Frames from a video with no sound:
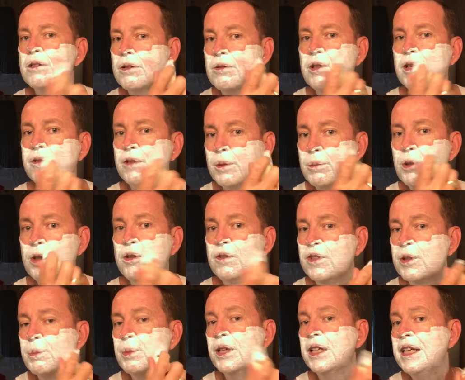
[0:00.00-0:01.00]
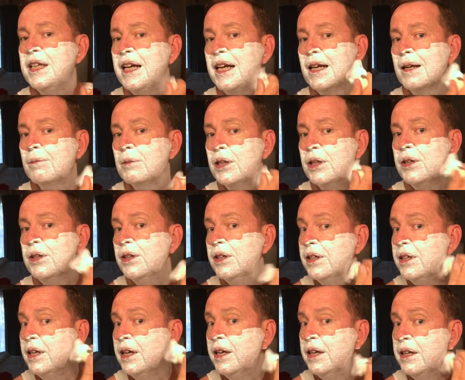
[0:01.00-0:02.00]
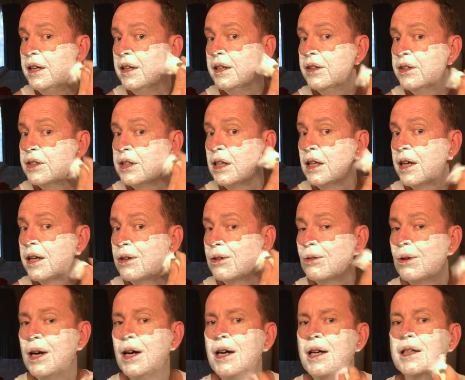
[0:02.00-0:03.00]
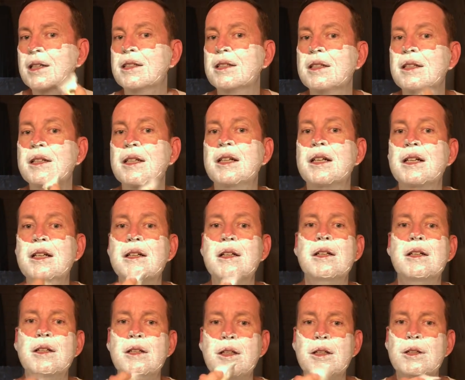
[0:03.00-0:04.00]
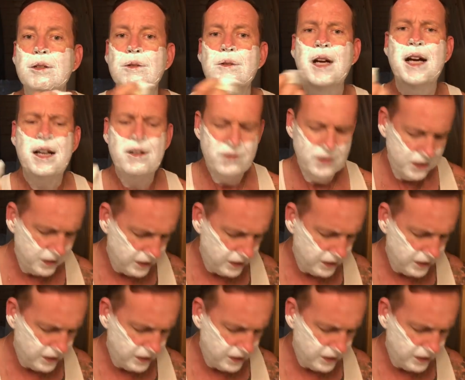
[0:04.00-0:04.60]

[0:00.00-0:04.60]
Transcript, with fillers: the river moves pretty damn good. And there's a lot of rocks, and uh, your raft